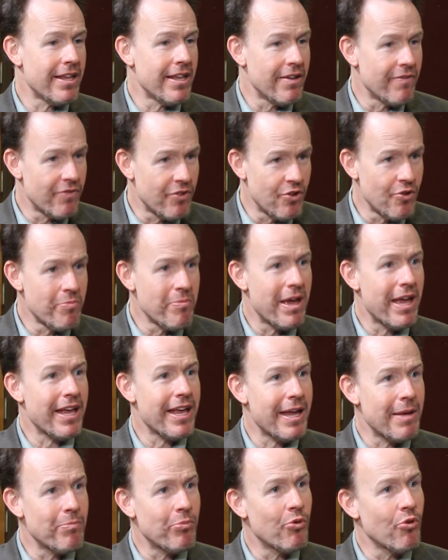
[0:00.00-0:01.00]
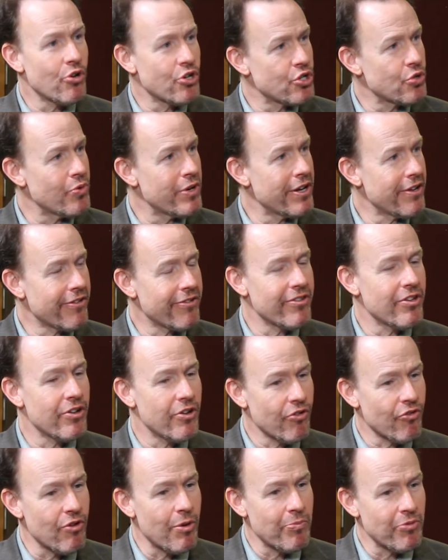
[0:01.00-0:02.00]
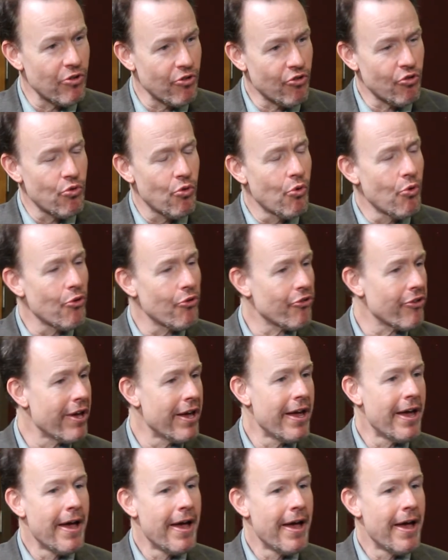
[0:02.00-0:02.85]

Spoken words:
if you make a poor choice to disrupt our schools,